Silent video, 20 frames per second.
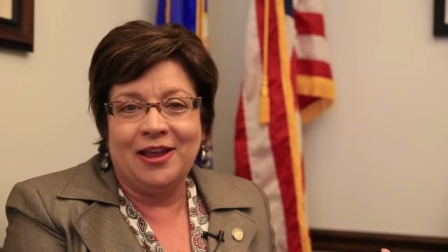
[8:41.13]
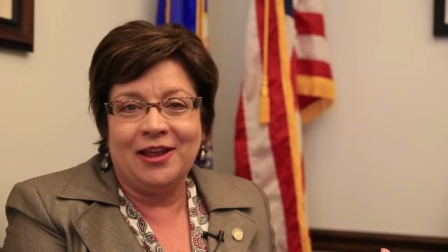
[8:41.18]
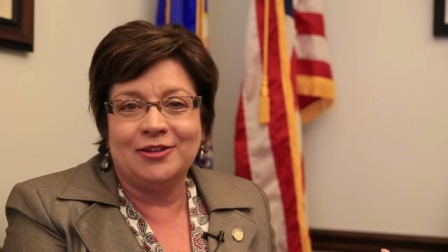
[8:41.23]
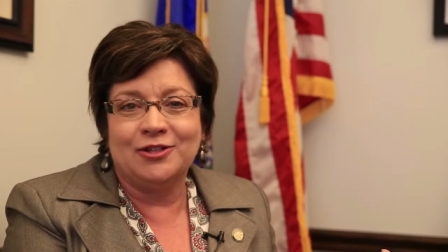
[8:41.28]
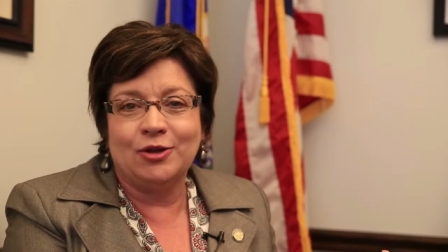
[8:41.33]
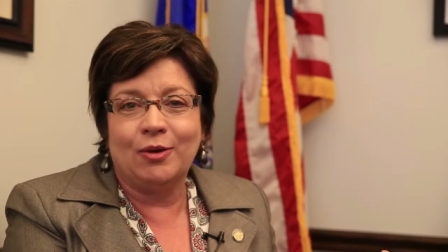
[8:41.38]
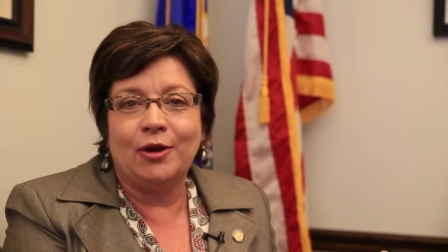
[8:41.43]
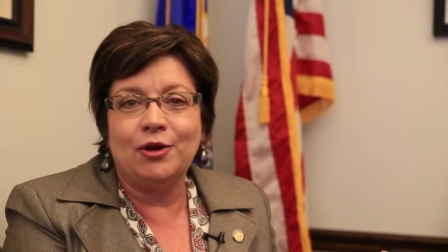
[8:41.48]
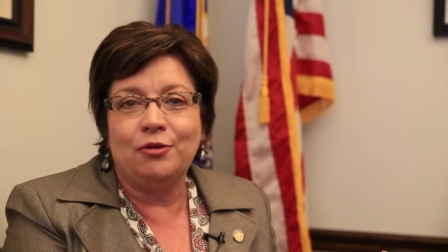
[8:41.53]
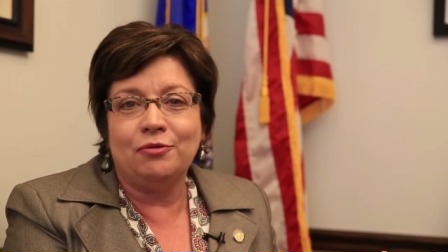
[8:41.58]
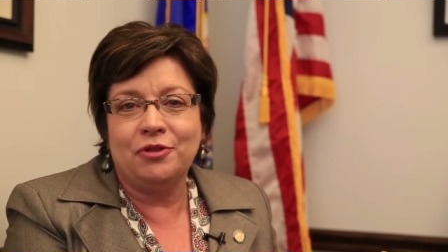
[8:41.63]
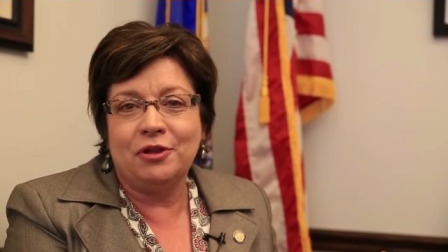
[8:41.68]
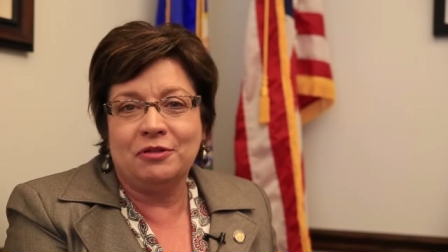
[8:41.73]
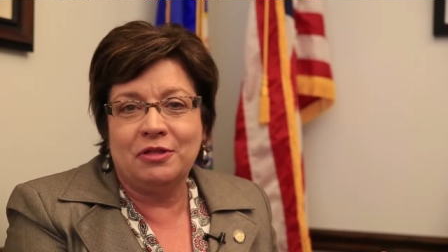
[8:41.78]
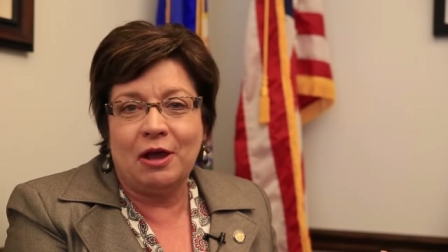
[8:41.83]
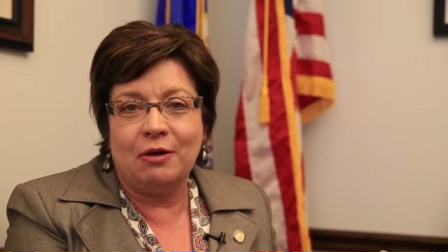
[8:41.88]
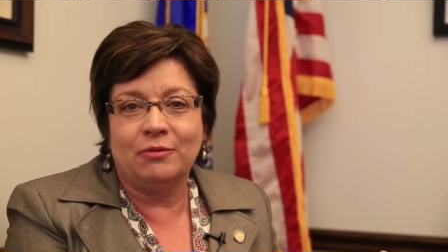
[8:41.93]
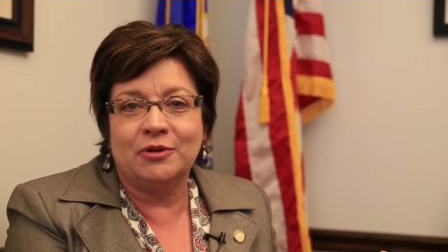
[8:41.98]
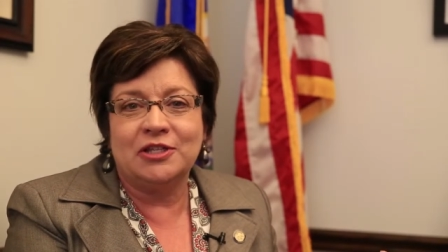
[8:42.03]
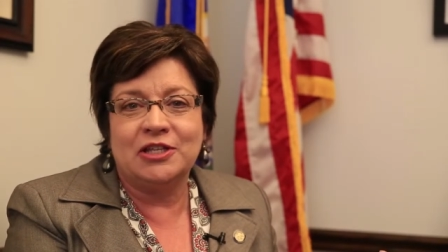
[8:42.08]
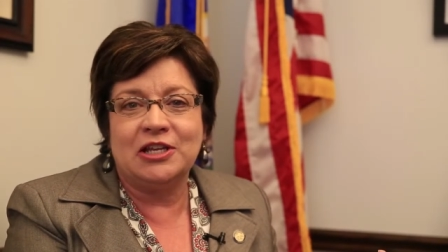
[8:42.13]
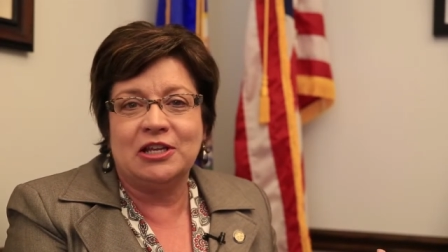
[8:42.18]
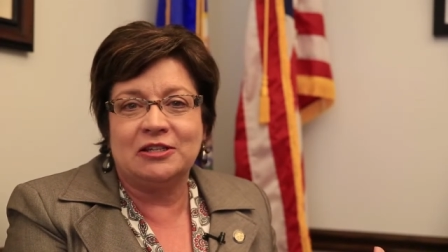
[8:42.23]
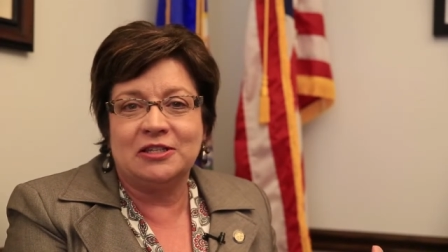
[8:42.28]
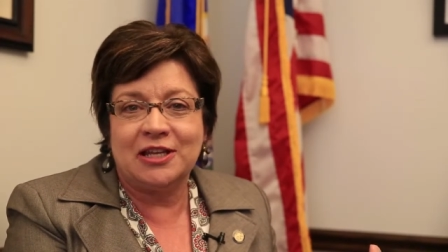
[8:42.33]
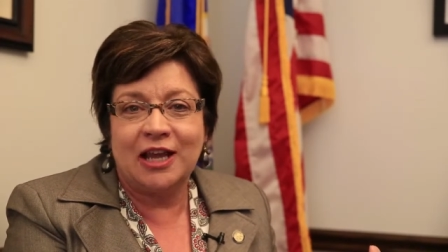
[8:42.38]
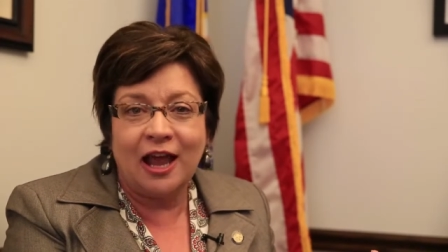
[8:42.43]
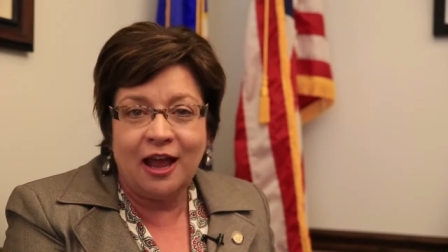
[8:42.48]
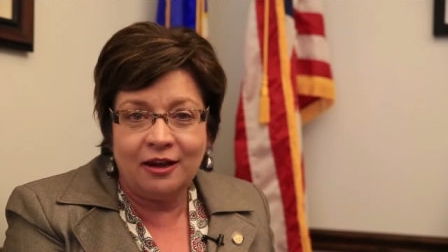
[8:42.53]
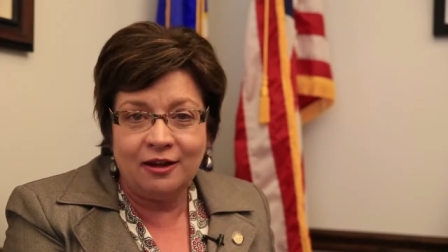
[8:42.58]
And so I don't think that was the
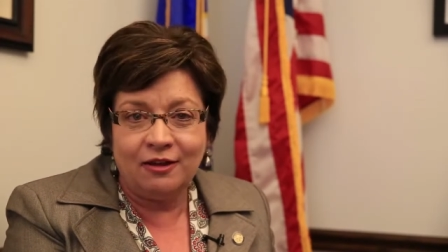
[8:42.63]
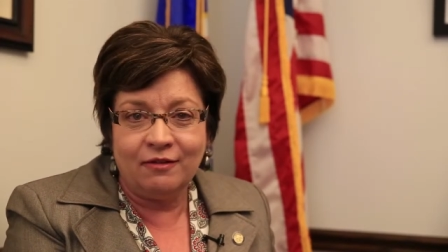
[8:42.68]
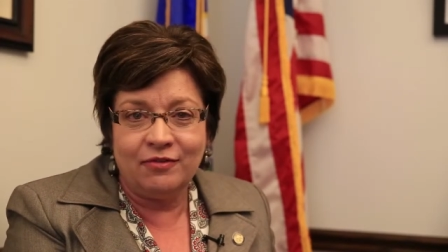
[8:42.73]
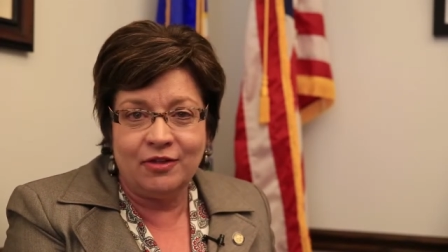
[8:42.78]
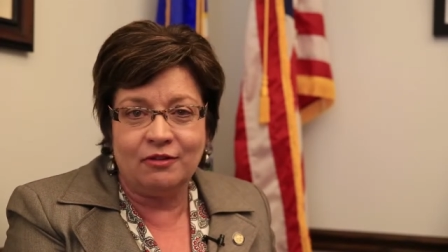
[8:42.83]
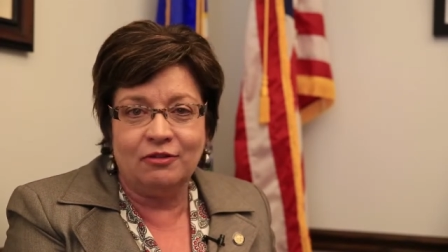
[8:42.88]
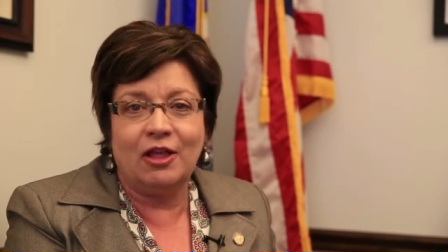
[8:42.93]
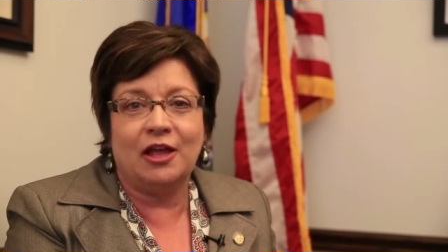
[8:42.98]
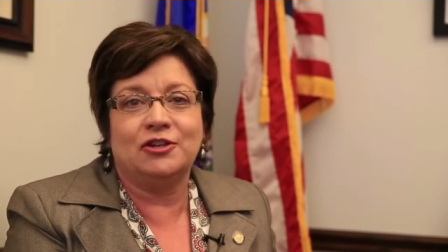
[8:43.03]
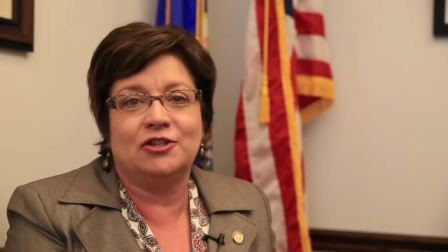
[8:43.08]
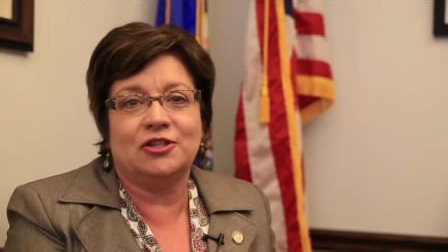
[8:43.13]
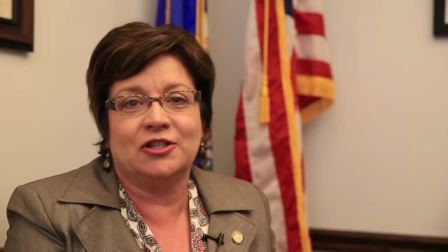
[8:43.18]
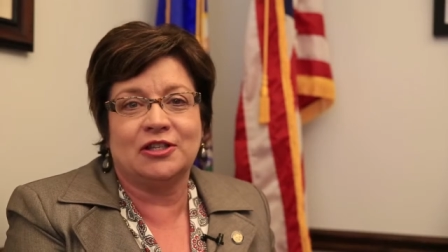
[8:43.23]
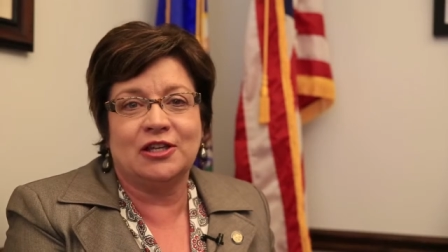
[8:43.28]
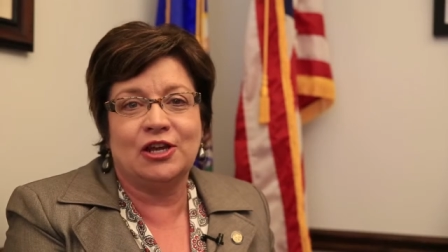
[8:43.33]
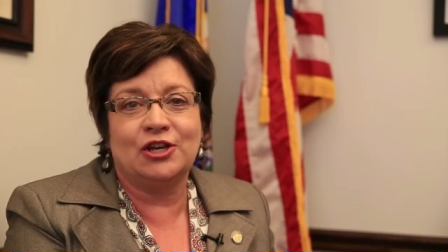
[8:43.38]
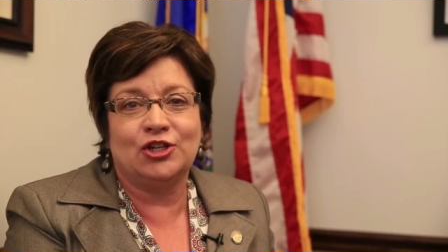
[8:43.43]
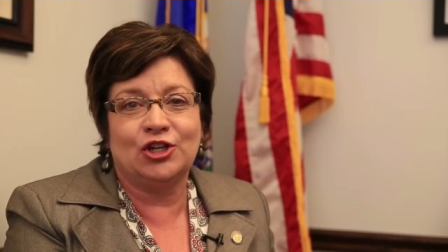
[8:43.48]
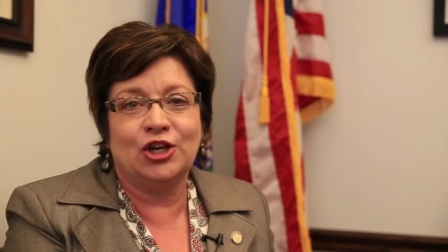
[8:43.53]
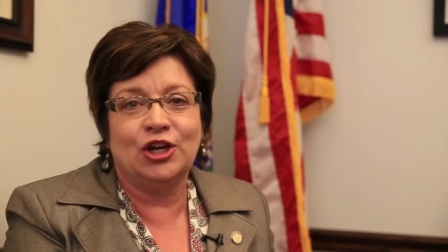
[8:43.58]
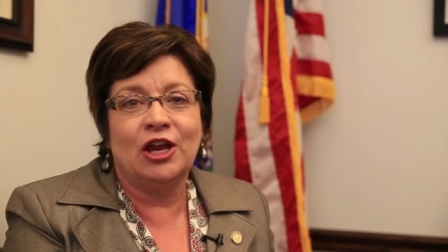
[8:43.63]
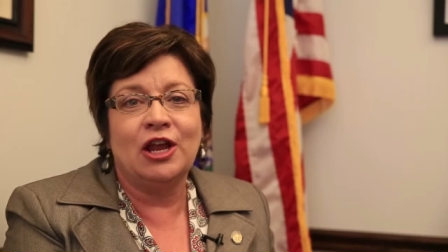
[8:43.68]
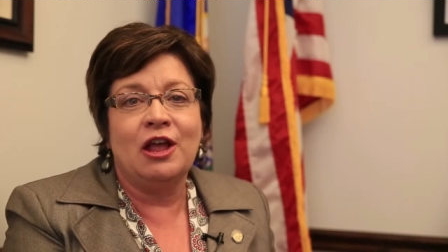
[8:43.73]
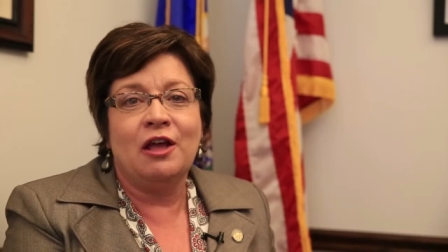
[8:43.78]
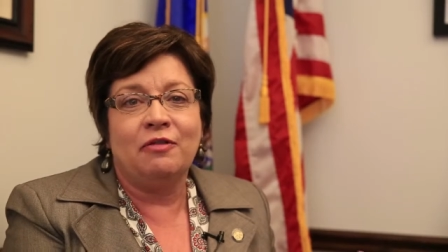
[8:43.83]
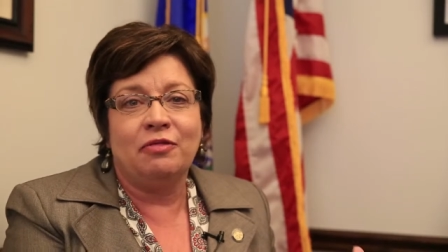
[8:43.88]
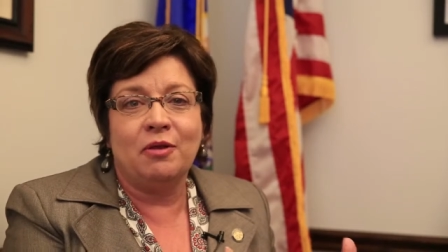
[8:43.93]
intent of the legislation.